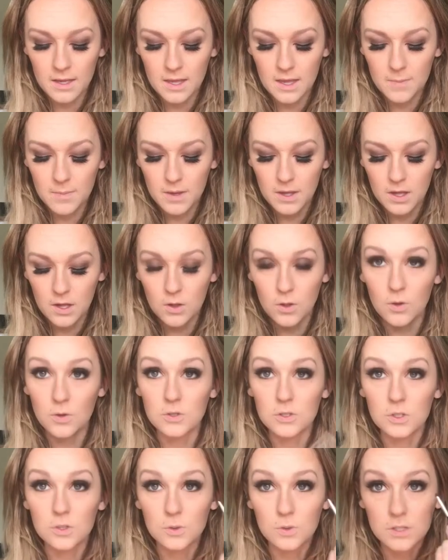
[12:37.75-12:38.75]
keeping it
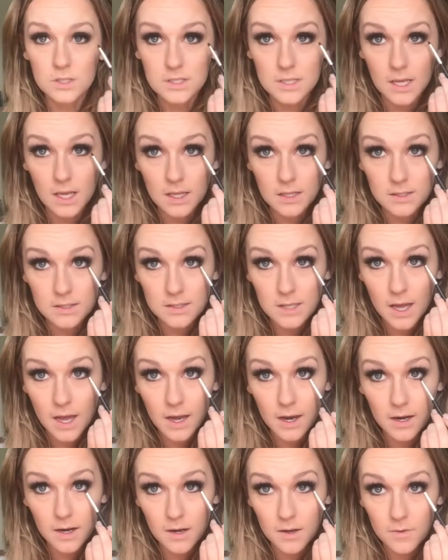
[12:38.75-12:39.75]
closer towards the
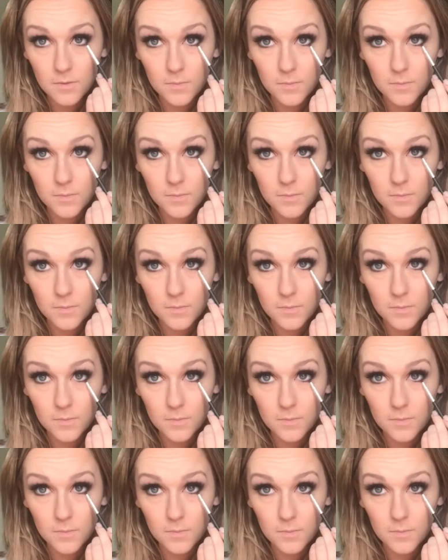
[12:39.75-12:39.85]
inside.